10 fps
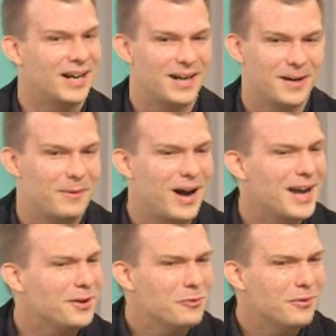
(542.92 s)
Uh,
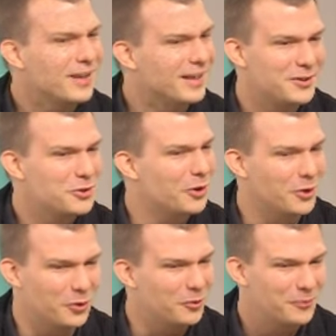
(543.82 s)
I don't think, you
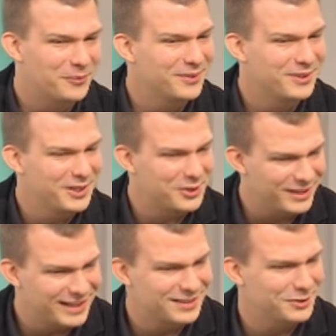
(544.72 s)
know,
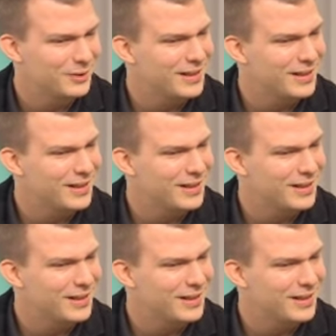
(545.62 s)
connecting to